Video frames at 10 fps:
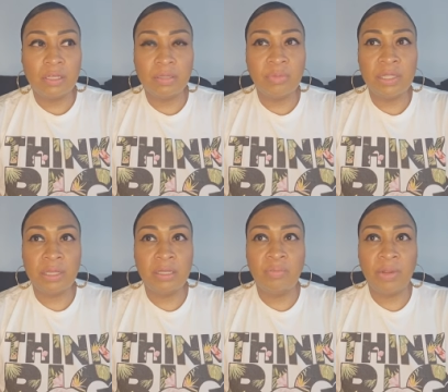Doesn't mean
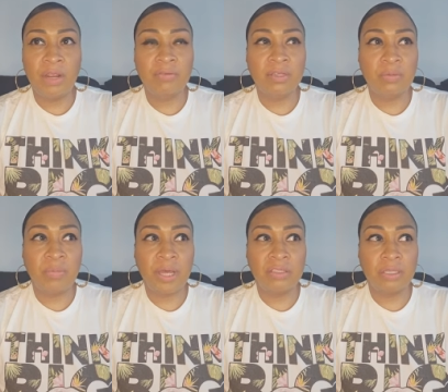that your parent did a
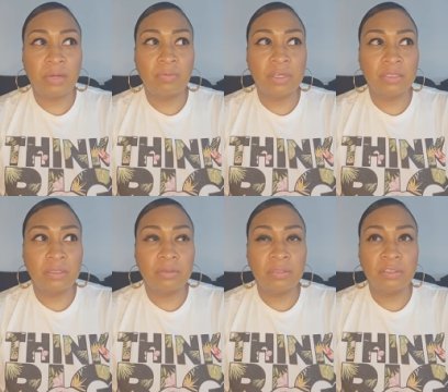bad job raising you.